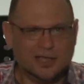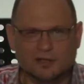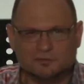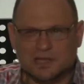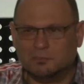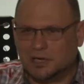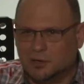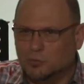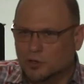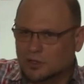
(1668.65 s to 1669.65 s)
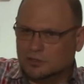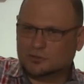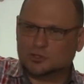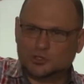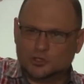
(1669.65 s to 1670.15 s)
If somebody
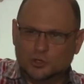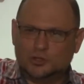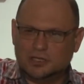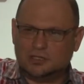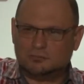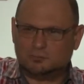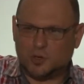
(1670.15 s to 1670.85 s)
will shoot the